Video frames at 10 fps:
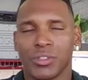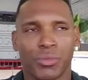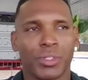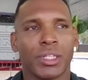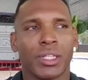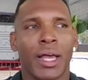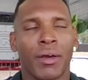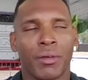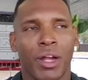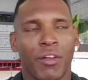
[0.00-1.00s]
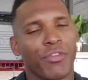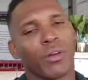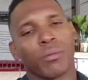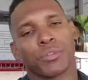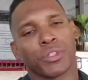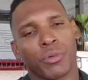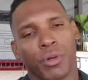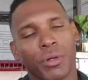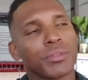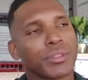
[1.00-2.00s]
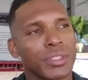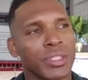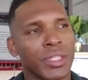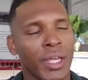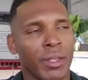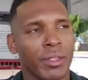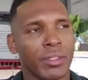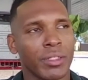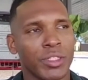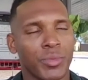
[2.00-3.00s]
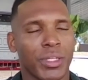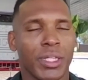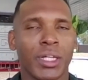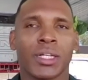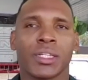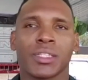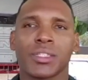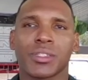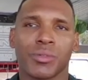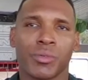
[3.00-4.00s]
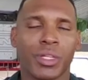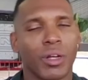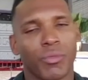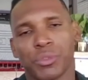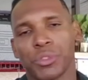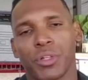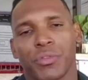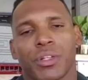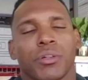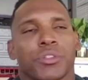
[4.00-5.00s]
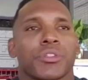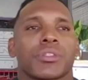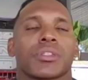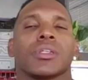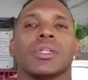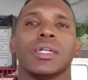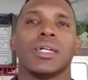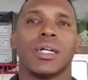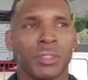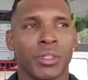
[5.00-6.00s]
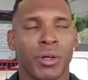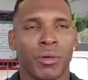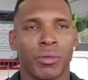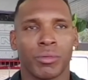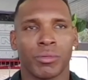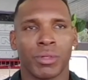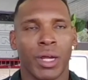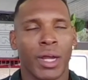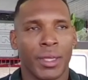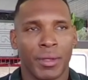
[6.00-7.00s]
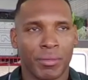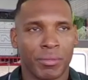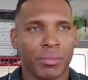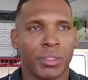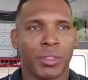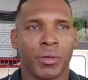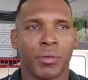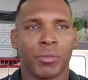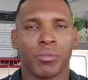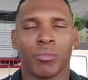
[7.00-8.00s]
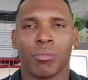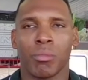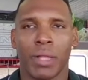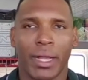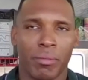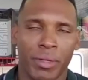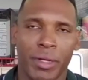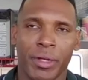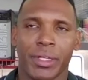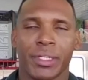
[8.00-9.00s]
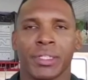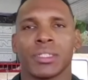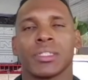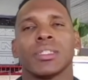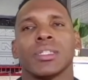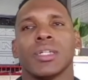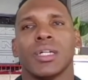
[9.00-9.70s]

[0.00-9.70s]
has really allowed our firm to grow. And it's because we come from two different cultures. Where I am, Black American,